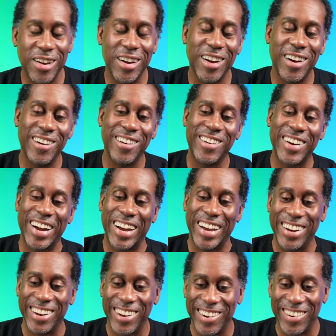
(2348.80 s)
All
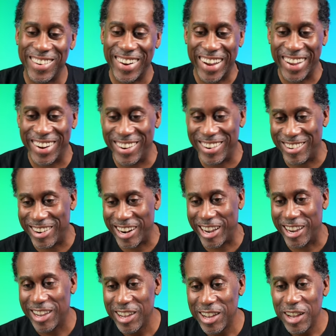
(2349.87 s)
right, all right, all
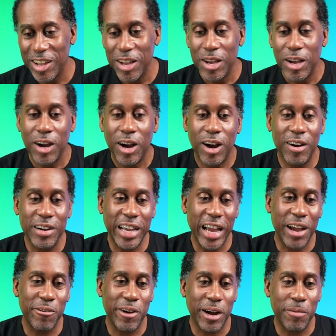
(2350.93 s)
right.
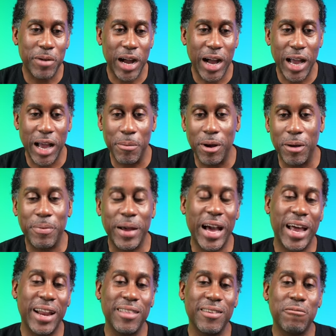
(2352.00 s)
Okay, well, I am up
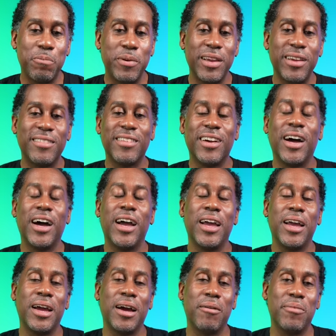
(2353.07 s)
out of this piece. I
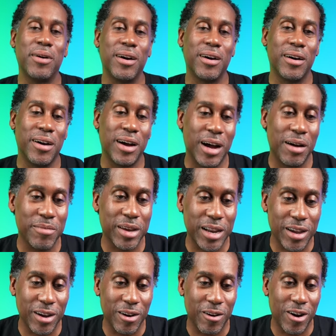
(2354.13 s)
am, uh, I'm gonna
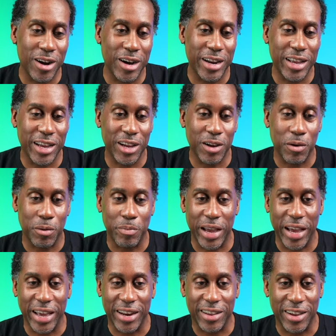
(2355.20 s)
go on and go to
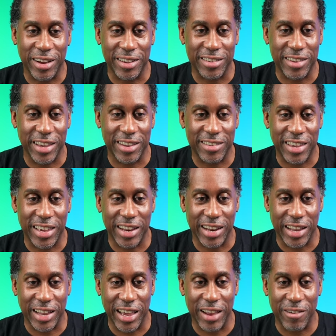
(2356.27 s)
bed because it's getting
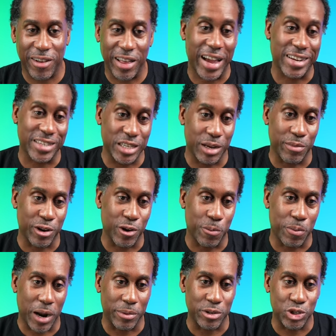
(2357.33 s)
late. Well, actually, I'm gonna go
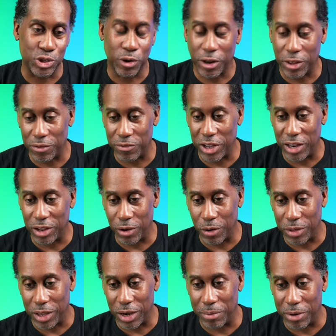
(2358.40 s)
probably shoot another video
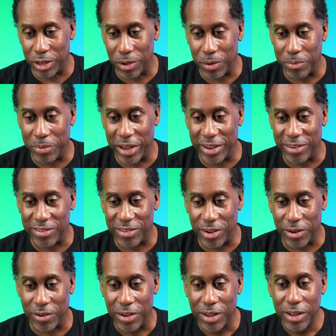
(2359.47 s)
and then I'm gonna go to bed.
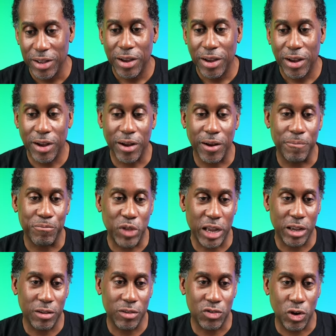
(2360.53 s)
So. Um,
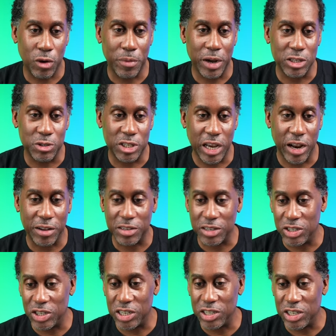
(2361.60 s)
thank you so much. Shout out to
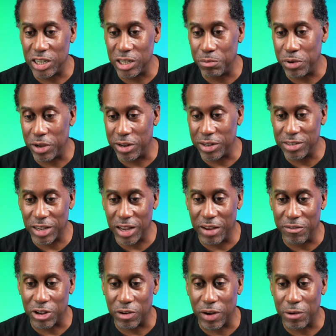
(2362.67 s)
Gigi in the building saying
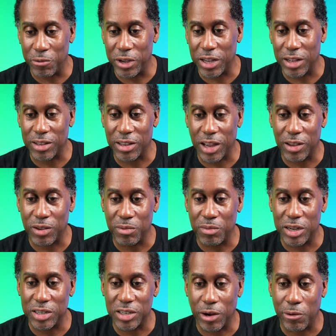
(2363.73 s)
having a great weekend. Thank you
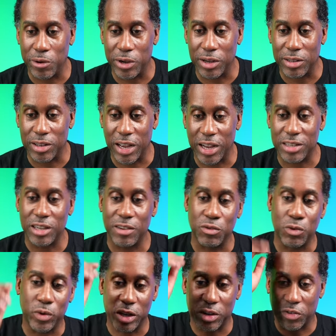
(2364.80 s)
much. I will. Thanks,
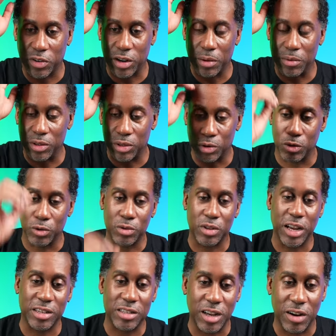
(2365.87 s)
Evil Witch, for coming through.
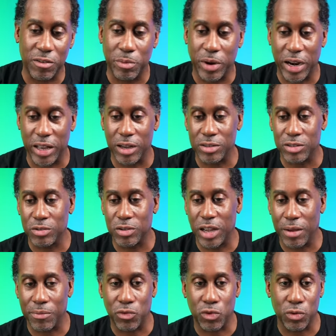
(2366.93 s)
Thanks to everybody else who
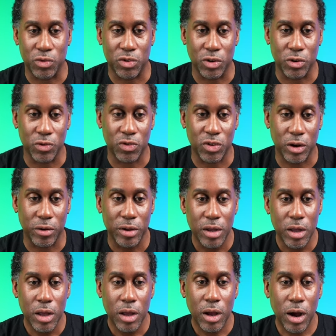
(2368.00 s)
came through, too. So,
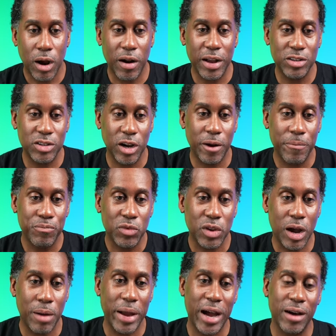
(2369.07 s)
all right, y'all.
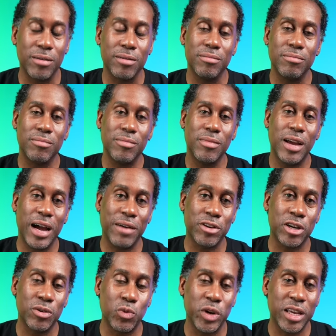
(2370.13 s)
I'm out. Have a
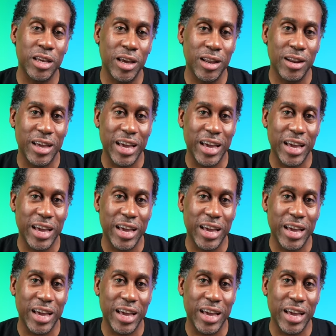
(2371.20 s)
good weekend.